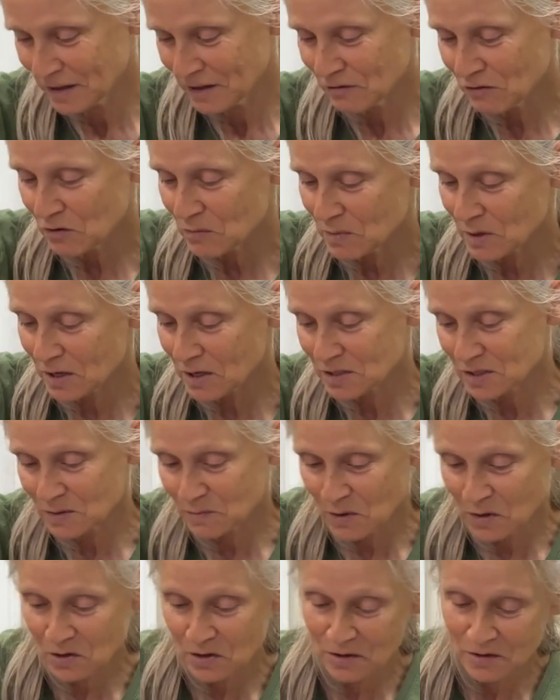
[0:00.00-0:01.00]
Whoop, I got
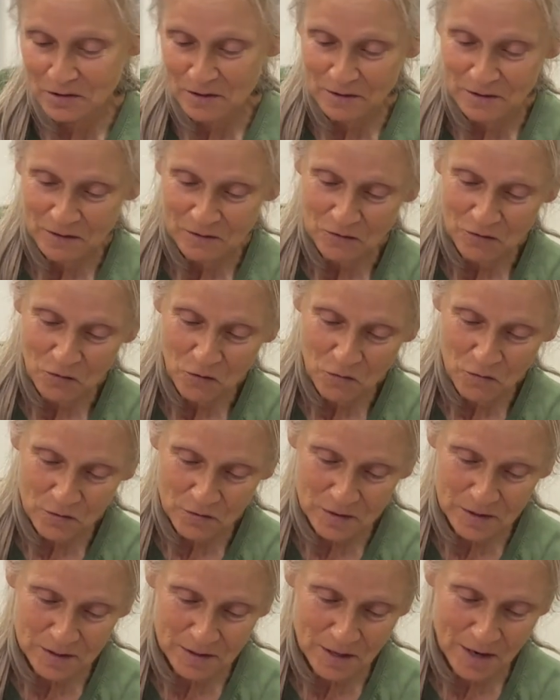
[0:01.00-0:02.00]
some on over
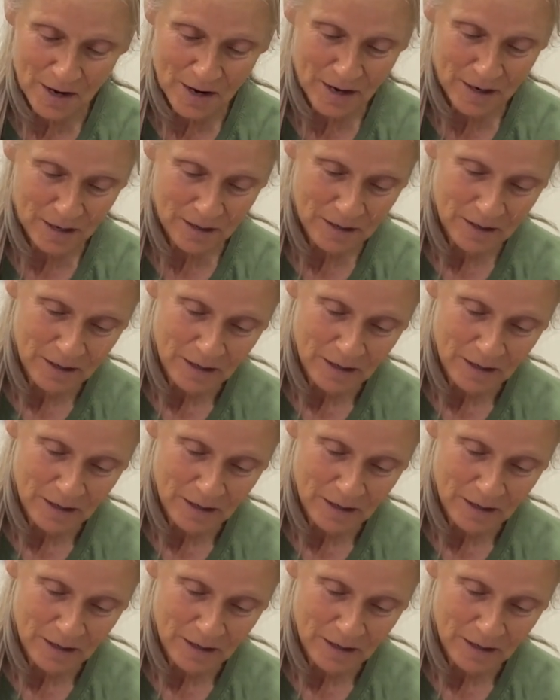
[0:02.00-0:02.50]
the side.